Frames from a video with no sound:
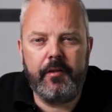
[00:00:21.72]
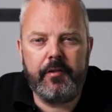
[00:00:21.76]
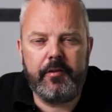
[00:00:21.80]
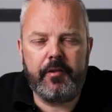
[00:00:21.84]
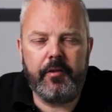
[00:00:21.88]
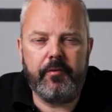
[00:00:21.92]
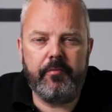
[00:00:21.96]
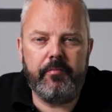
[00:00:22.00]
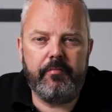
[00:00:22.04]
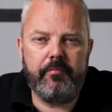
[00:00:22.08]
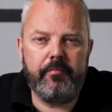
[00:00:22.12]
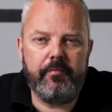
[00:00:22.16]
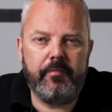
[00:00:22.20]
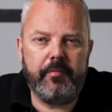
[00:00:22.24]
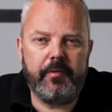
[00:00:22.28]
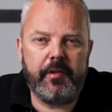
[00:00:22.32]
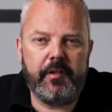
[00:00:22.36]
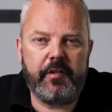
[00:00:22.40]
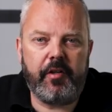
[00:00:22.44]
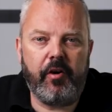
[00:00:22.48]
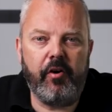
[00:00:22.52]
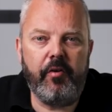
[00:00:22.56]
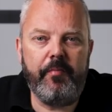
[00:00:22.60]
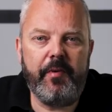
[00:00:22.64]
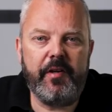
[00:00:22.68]
So, the
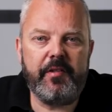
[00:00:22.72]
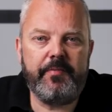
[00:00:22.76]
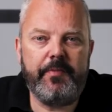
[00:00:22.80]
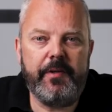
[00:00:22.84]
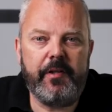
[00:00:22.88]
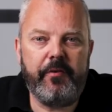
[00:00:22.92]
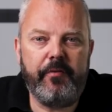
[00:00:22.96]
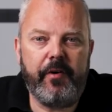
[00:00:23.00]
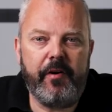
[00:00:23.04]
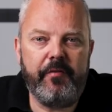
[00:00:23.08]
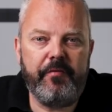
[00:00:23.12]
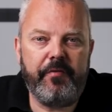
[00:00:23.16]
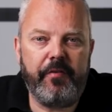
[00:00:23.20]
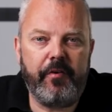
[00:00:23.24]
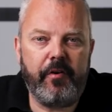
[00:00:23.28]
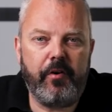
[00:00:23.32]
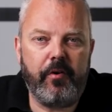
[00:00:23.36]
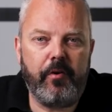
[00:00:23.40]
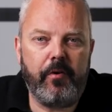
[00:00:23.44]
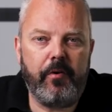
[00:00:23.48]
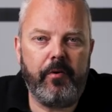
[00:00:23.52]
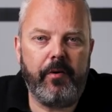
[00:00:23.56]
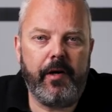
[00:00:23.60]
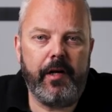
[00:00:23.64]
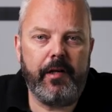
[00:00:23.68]
Tahoma has been around for
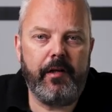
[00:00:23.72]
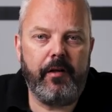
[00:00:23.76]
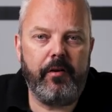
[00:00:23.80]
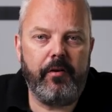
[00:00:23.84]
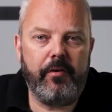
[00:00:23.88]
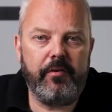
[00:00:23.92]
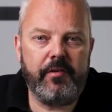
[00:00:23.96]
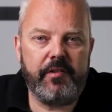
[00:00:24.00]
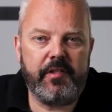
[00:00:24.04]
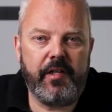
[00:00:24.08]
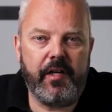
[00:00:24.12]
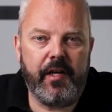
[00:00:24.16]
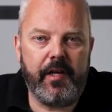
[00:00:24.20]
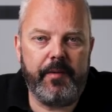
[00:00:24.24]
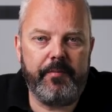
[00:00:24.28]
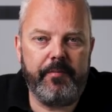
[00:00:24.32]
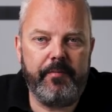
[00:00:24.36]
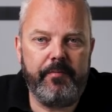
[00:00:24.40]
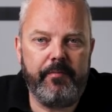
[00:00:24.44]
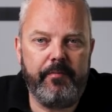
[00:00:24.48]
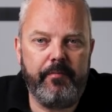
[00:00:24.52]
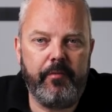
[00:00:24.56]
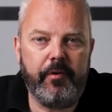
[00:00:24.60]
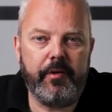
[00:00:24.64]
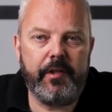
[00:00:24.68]
quite a long
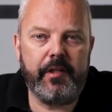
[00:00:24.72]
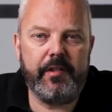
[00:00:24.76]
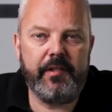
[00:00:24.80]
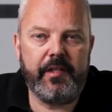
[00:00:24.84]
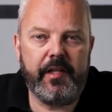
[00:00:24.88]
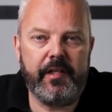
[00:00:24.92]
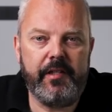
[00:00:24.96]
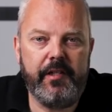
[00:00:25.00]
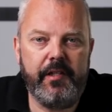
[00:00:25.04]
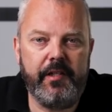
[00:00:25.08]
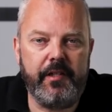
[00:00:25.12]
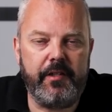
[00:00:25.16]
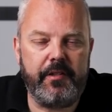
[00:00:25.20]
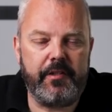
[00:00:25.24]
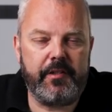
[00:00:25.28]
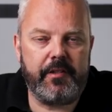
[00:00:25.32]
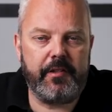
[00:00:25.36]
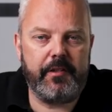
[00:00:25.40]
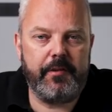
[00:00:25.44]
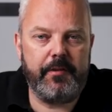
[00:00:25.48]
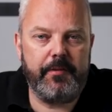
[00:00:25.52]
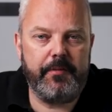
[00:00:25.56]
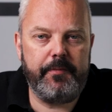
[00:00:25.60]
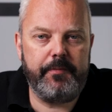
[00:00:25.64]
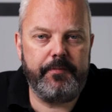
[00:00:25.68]
time, more than 10
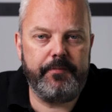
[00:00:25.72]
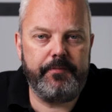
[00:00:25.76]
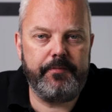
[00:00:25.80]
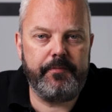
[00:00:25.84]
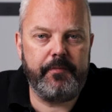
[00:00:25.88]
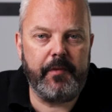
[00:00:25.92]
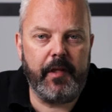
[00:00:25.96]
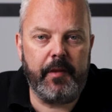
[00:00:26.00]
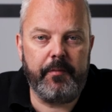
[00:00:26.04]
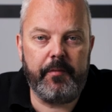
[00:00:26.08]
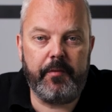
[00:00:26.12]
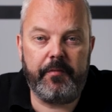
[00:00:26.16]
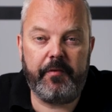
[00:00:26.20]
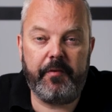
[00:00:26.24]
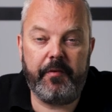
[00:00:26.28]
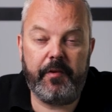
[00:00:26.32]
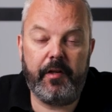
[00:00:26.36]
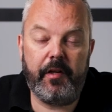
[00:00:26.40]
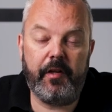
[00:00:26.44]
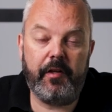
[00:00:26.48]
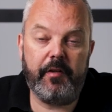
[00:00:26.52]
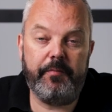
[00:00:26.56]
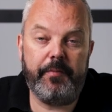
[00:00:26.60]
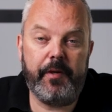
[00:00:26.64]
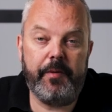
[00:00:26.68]
years. But for a
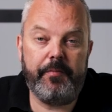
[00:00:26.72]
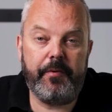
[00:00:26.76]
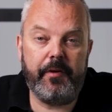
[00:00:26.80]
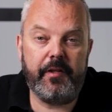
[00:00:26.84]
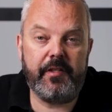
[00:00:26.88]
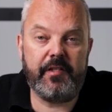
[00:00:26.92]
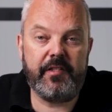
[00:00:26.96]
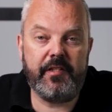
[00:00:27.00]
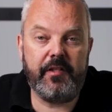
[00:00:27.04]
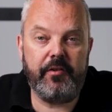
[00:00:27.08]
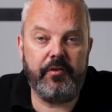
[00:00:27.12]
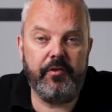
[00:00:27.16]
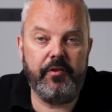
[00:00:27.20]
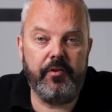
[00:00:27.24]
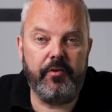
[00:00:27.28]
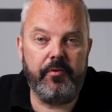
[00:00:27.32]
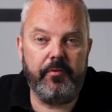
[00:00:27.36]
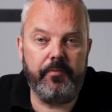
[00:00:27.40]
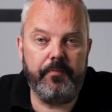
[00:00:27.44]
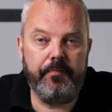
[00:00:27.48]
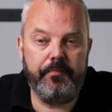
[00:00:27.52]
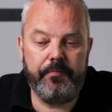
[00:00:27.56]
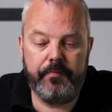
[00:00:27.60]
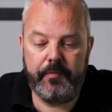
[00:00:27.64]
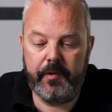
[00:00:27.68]
lot of people it's still
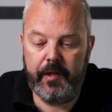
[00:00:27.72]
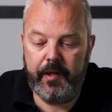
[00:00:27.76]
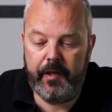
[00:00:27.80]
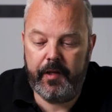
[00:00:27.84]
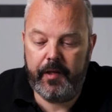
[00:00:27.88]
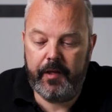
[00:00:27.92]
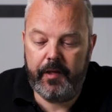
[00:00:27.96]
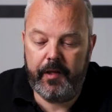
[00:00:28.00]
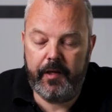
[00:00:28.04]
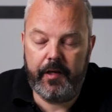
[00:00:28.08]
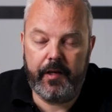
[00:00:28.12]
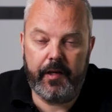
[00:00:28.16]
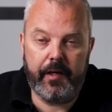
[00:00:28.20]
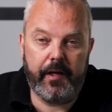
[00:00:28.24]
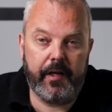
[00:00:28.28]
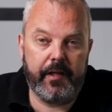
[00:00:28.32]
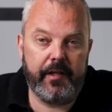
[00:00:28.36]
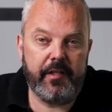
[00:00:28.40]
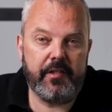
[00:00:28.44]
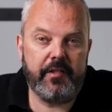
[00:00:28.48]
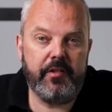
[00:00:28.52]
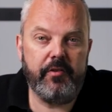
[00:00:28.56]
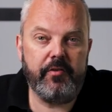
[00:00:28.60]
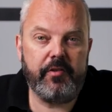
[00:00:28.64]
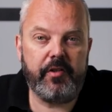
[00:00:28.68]
new. And
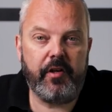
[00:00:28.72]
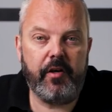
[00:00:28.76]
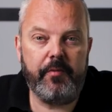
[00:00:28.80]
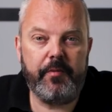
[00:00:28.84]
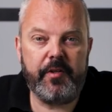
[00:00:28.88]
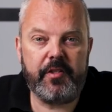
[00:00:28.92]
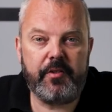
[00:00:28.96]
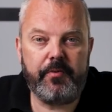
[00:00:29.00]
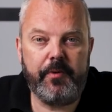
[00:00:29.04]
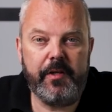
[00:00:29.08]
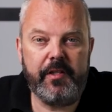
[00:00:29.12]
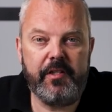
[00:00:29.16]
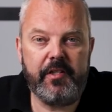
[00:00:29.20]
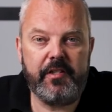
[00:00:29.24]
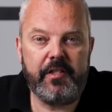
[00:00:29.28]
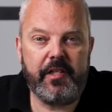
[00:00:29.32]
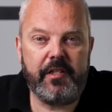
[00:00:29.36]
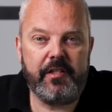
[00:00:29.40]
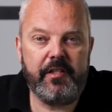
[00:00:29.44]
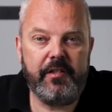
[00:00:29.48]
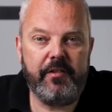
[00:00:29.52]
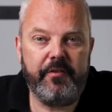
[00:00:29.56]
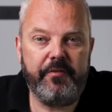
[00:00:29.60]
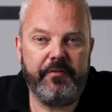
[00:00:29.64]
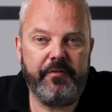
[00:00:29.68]
this new Tahoma switch is
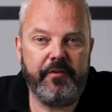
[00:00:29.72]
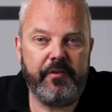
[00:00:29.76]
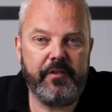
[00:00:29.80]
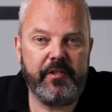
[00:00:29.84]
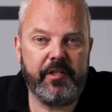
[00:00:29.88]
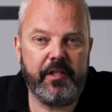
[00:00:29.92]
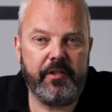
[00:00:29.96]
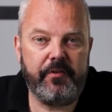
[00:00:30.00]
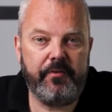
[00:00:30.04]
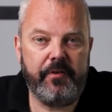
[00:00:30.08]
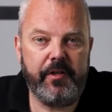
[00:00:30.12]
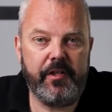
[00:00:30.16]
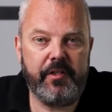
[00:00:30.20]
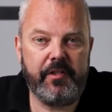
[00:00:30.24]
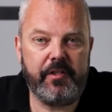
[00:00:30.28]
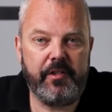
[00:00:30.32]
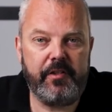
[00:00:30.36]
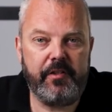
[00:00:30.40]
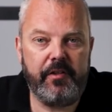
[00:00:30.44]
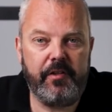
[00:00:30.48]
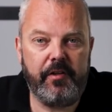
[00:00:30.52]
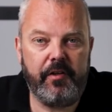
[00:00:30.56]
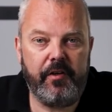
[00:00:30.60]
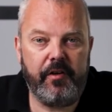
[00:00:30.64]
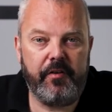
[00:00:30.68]
actually the third
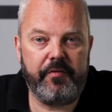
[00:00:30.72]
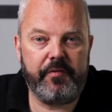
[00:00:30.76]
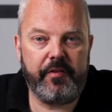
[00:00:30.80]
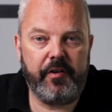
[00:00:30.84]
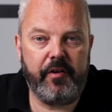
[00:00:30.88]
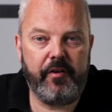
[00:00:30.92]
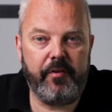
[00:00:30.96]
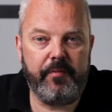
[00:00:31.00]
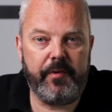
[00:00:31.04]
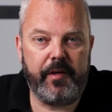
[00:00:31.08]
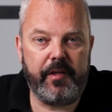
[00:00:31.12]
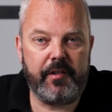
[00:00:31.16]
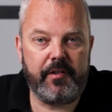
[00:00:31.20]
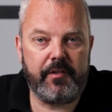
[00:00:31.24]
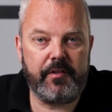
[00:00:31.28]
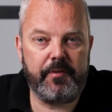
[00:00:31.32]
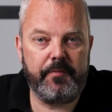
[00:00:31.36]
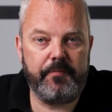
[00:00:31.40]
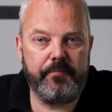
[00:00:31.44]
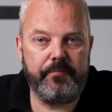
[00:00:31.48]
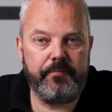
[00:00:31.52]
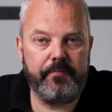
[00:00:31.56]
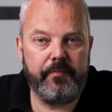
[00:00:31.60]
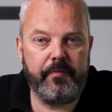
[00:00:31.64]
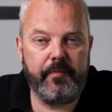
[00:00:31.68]
generation of Tahomas.